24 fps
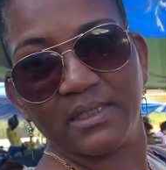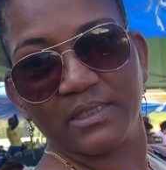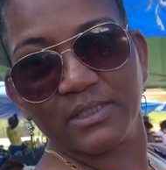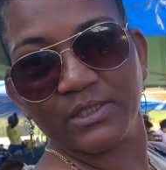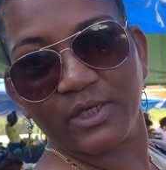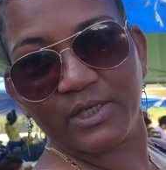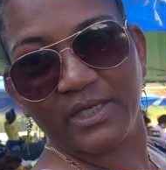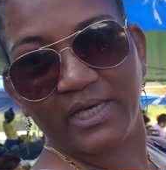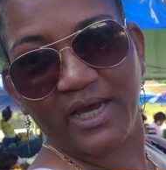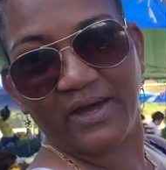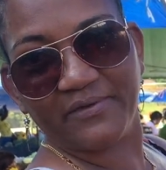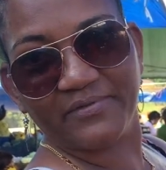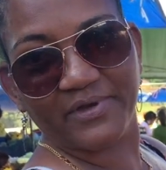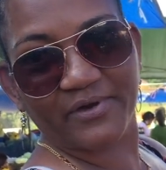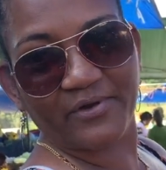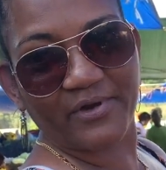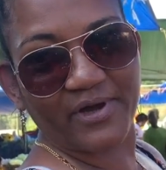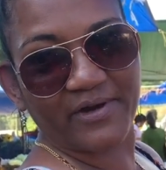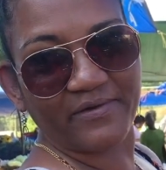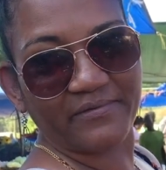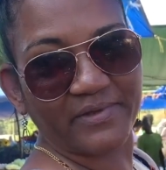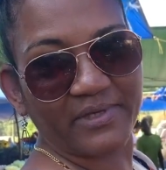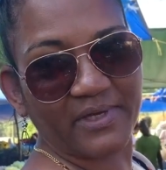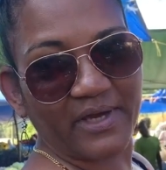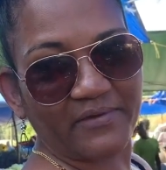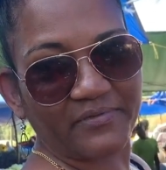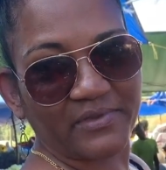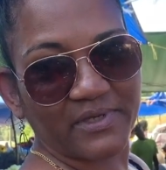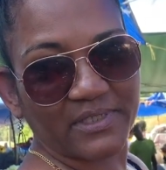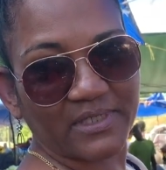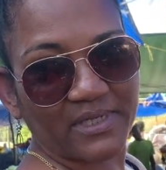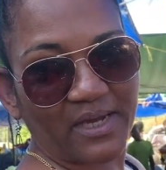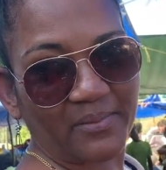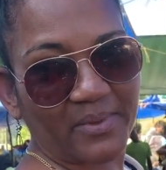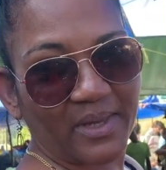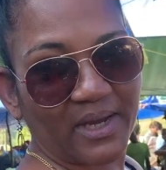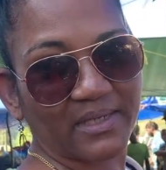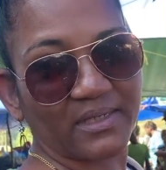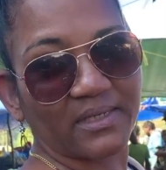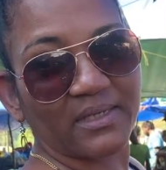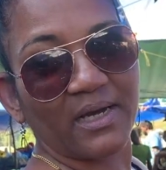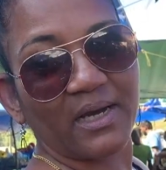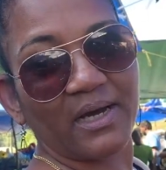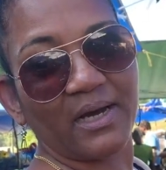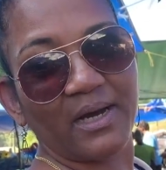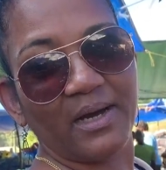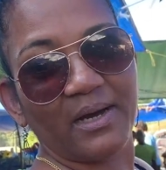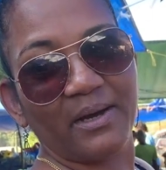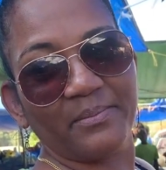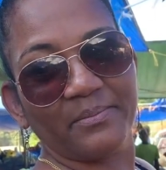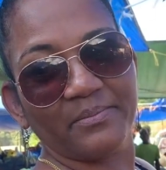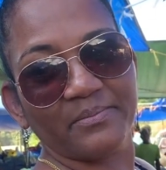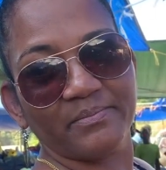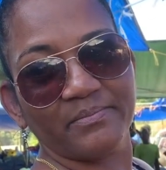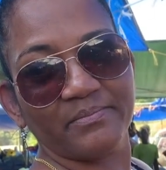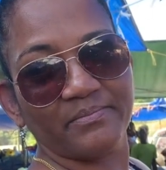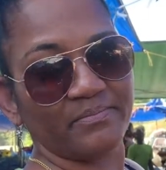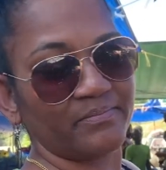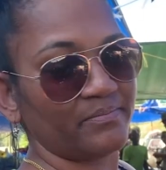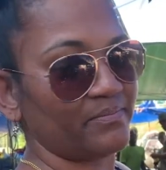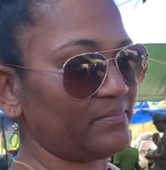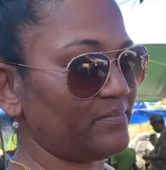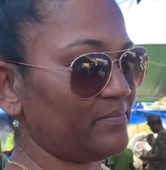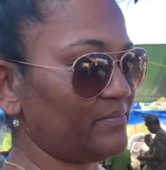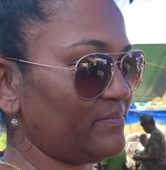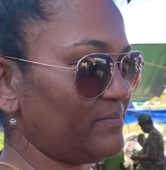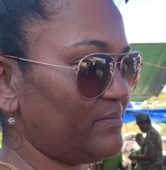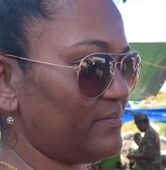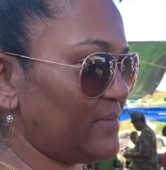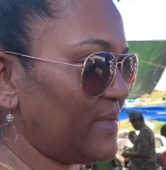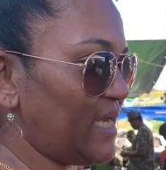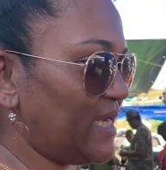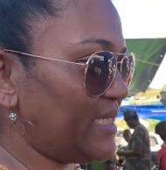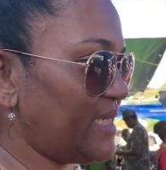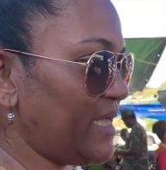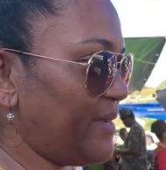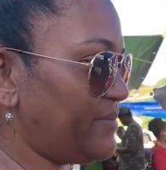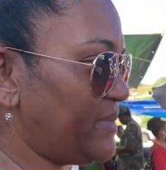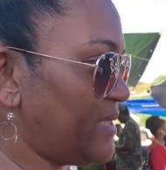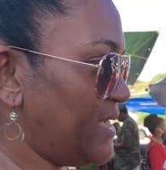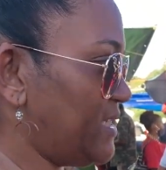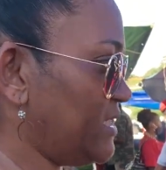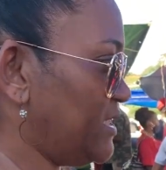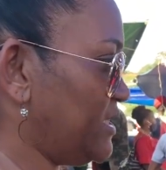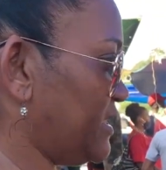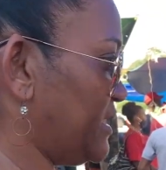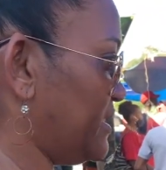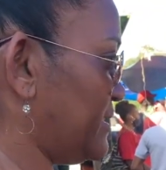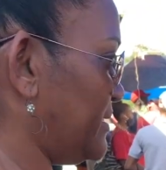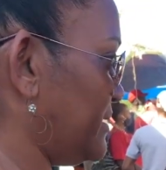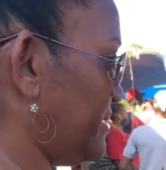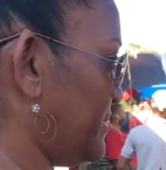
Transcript: So you have to stop that that temptation.